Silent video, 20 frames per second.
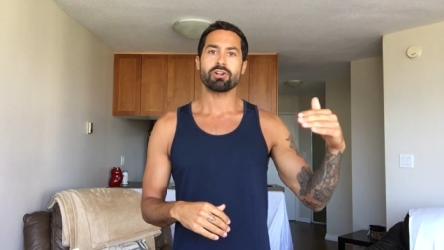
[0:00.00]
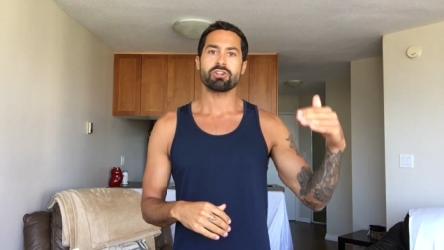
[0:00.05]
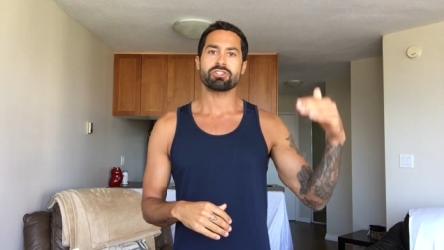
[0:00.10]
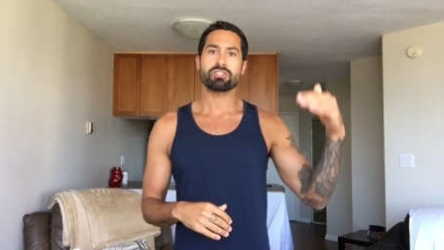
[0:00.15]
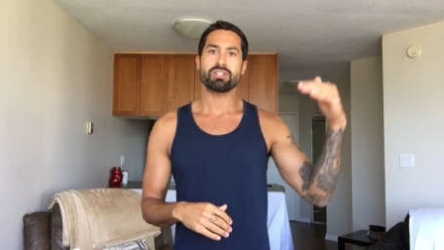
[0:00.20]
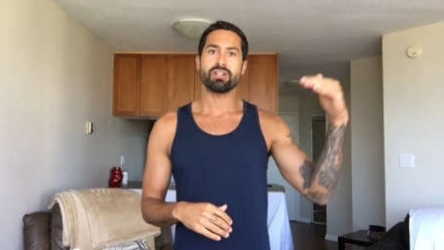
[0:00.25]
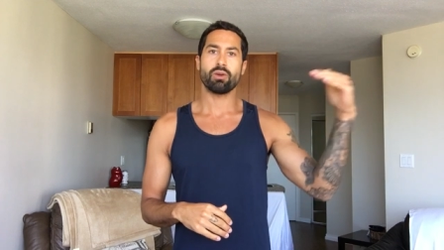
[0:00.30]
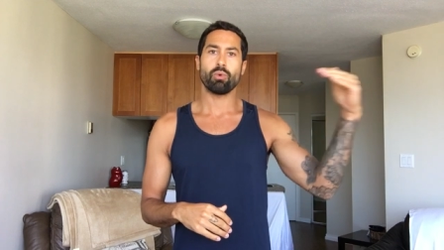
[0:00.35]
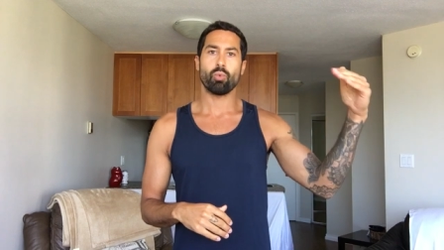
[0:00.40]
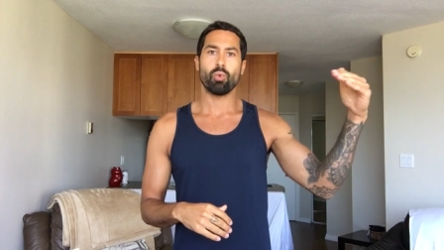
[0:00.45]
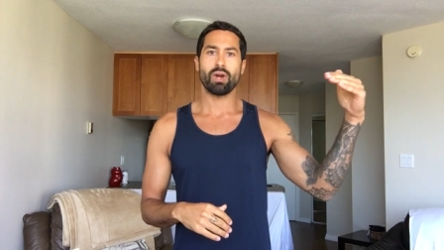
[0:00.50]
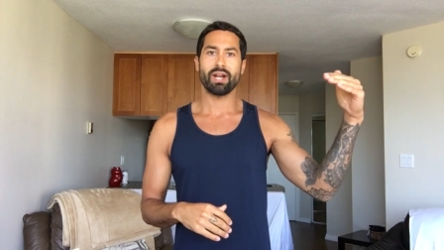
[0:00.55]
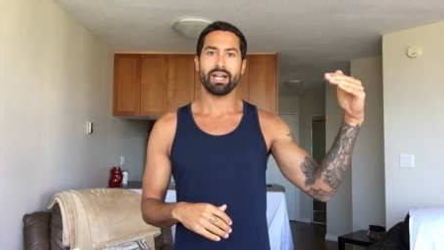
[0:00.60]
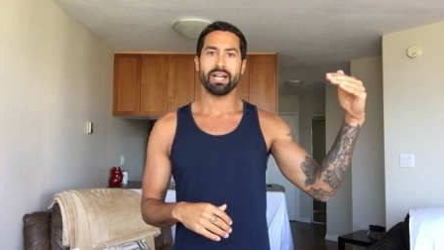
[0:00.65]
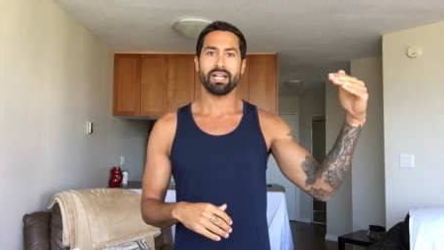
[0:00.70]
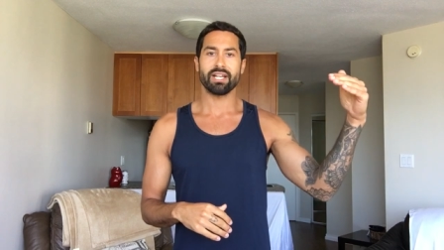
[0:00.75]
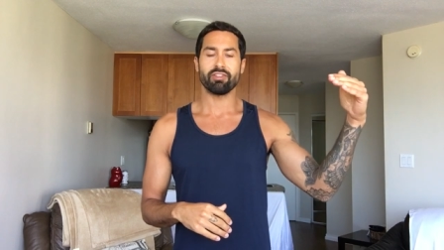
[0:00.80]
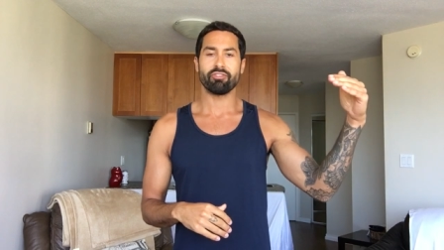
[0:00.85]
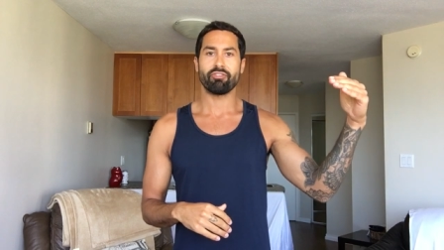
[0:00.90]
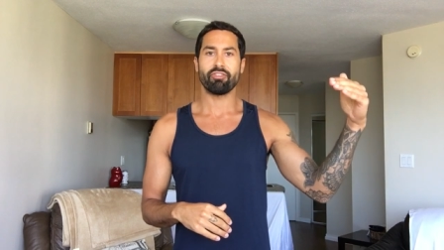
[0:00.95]
person at
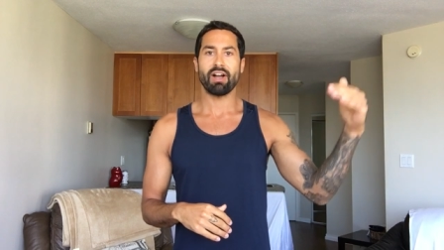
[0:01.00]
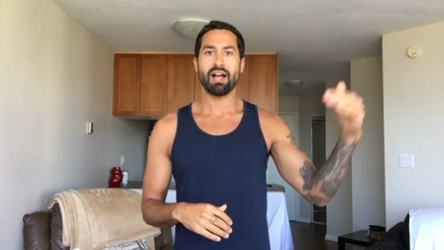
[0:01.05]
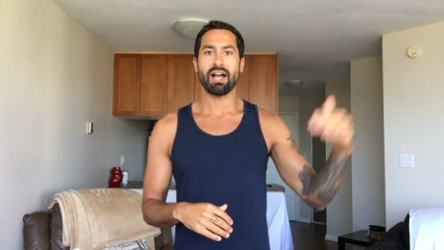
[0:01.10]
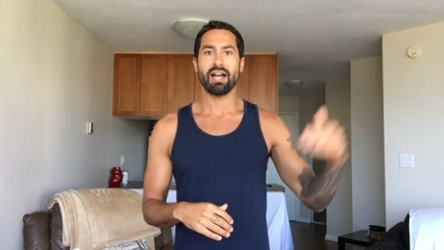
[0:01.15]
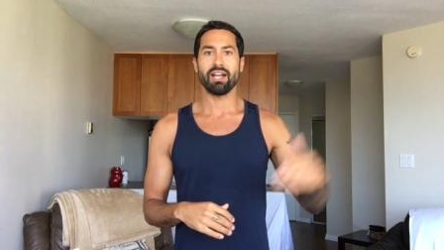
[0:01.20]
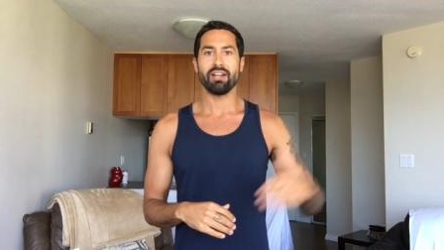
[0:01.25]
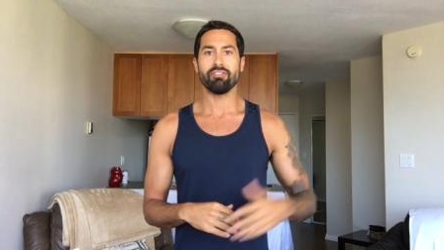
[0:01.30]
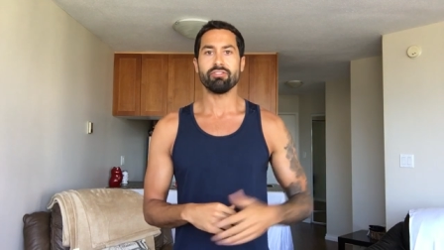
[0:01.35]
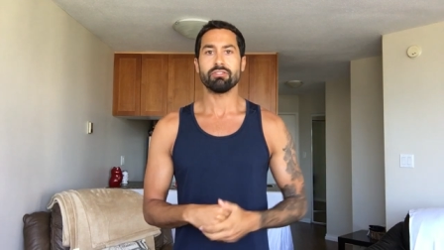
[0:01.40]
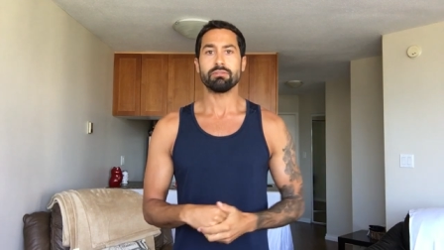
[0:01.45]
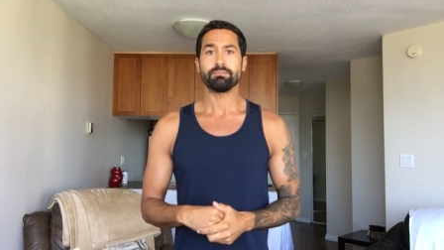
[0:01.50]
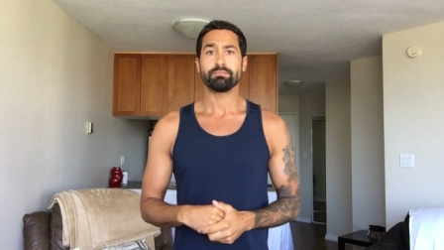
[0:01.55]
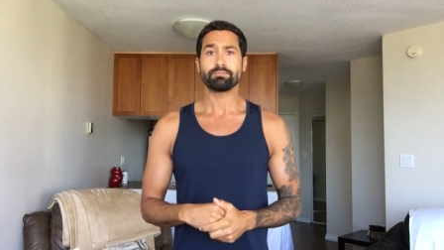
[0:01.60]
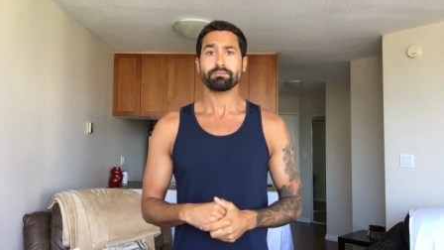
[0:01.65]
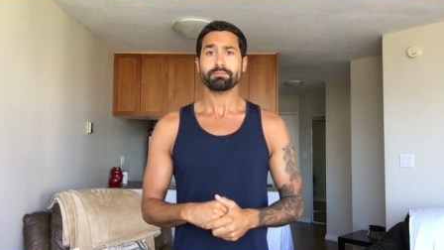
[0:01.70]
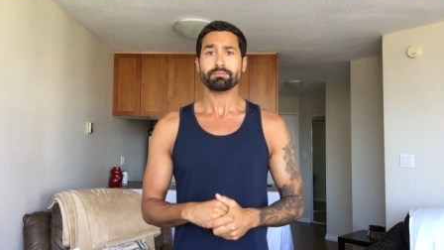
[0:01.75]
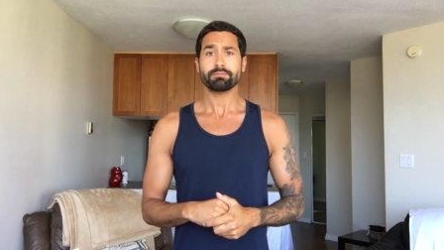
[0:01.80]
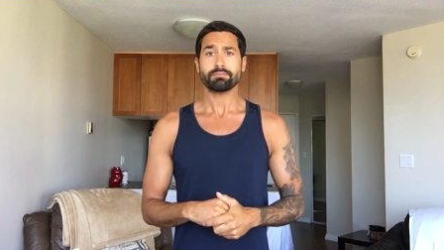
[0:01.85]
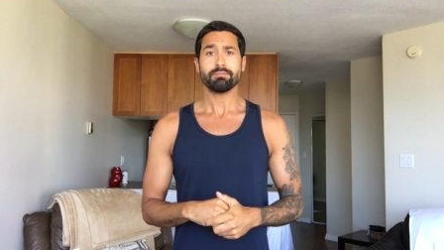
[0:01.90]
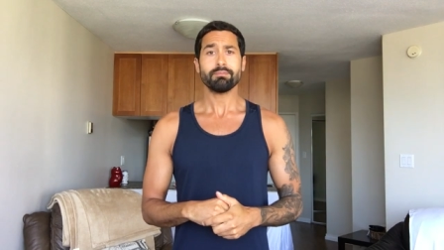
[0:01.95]
185
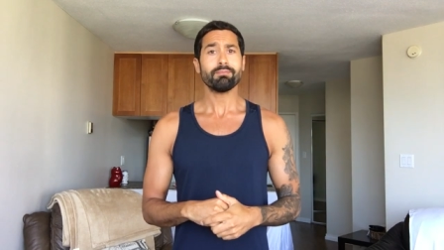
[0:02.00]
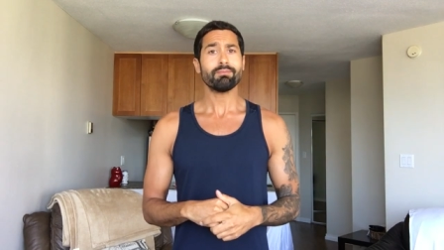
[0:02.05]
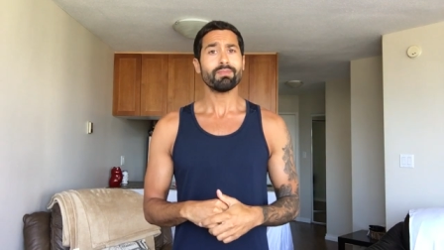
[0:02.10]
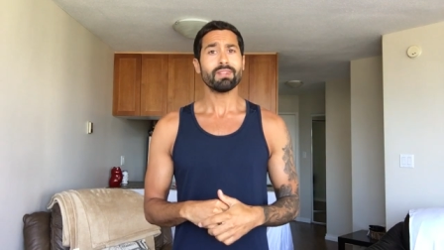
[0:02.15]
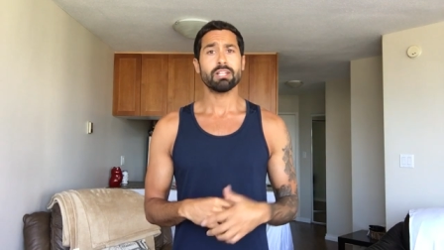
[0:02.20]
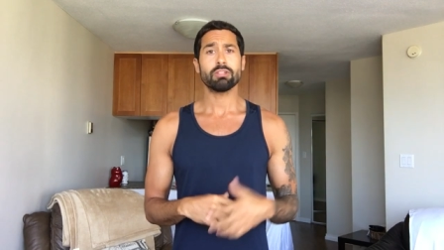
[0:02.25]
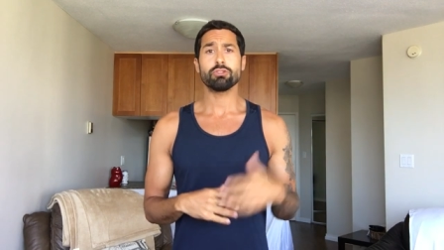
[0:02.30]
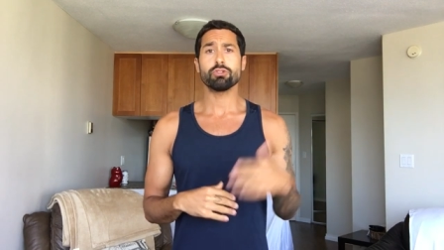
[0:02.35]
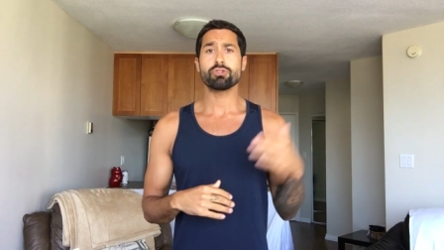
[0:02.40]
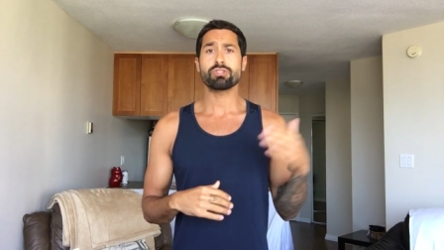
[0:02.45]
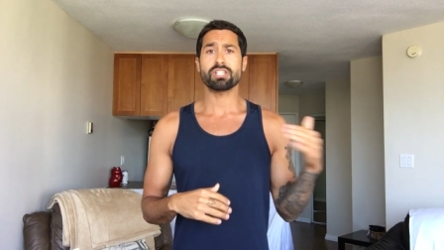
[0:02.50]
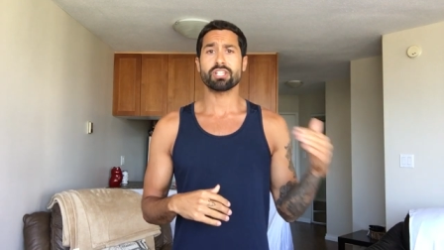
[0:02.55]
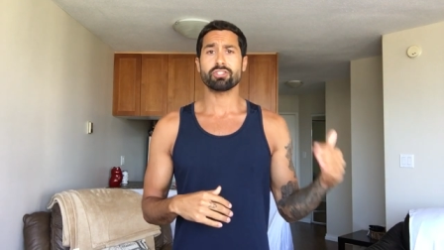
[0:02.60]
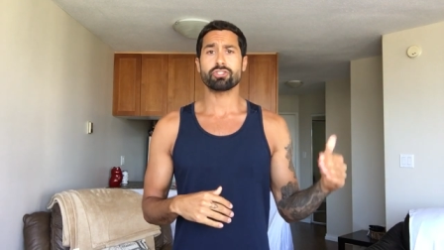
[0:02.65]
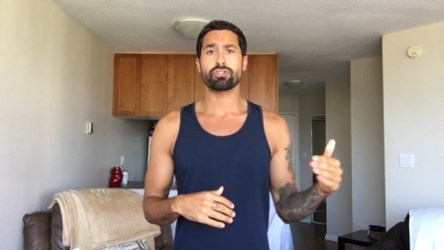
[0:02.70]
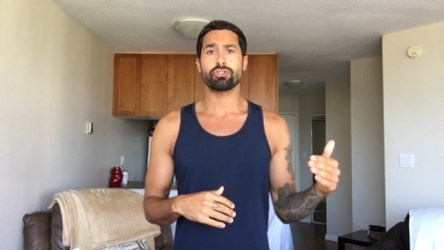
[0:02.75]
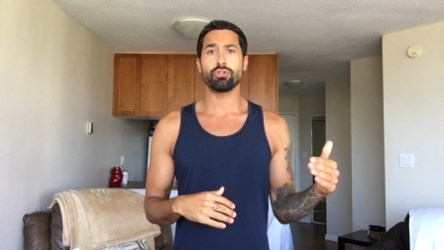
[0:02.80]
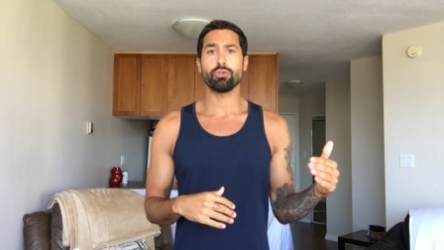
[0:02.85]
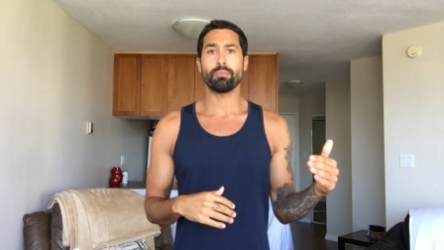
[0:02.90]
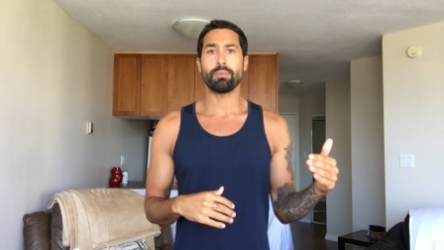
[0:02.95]
losing
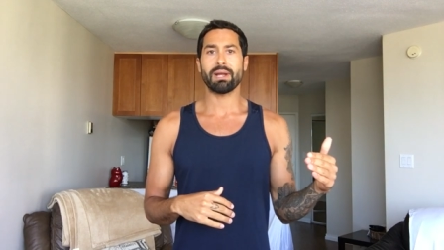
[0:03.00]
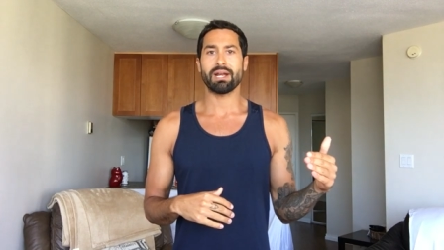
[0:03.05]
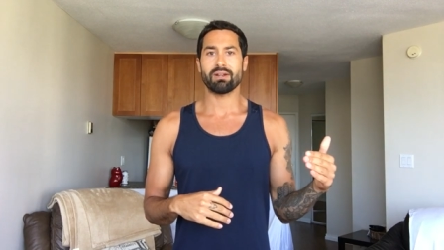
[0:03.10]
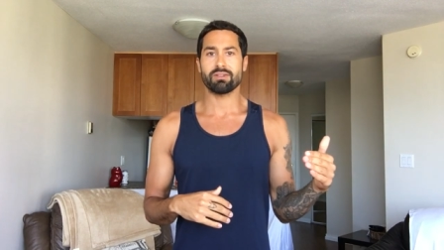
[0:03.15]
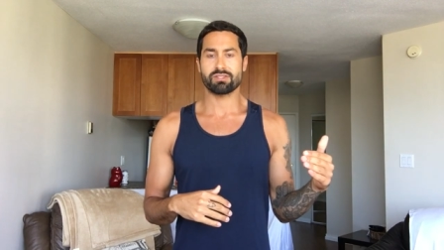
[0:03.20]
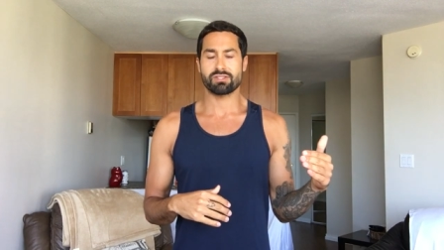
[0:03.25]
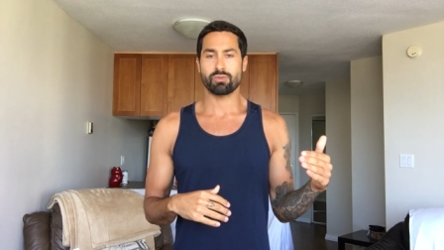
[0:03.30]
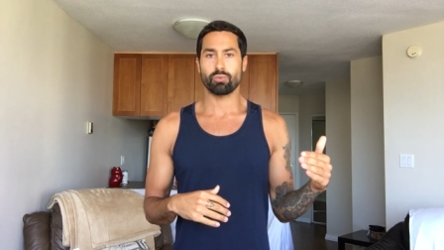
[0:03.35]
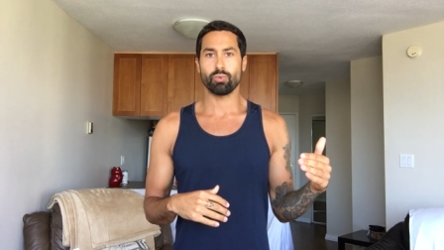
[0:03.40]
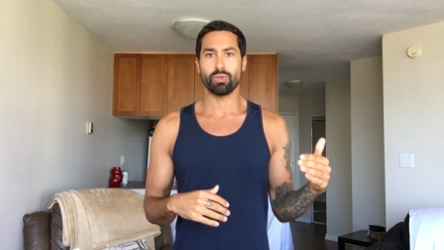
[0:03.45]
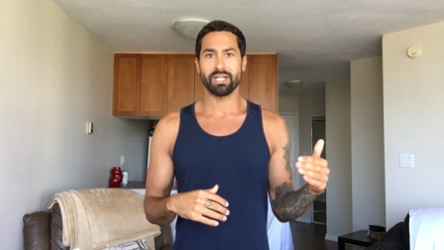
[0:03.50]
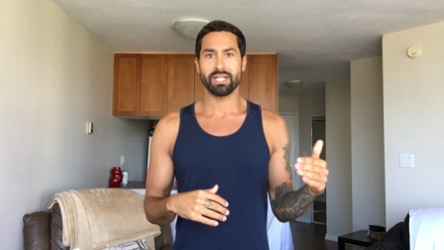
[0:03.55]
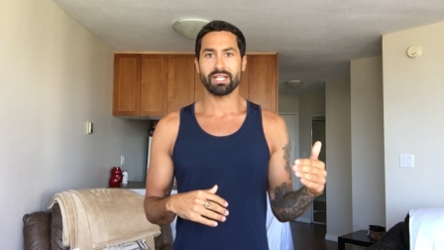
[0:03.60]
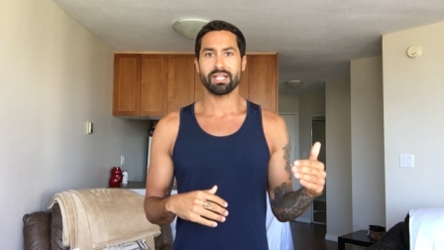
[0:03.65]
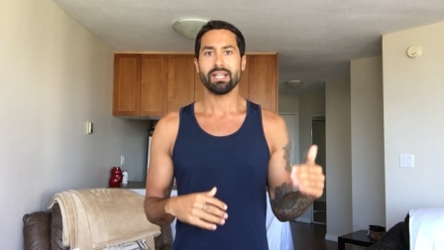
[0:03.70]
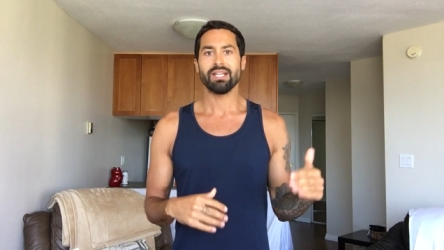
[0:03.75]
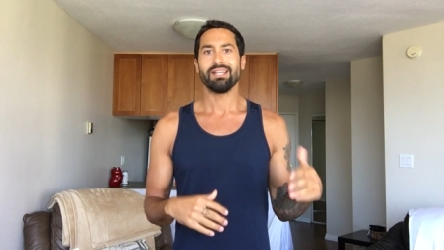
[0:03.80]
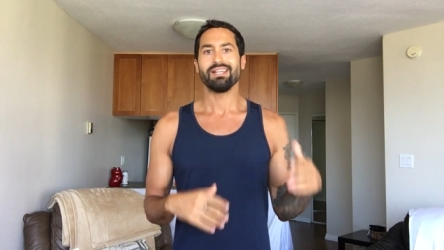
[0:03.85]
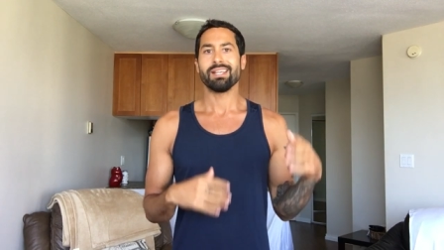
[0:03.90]
two pounds a week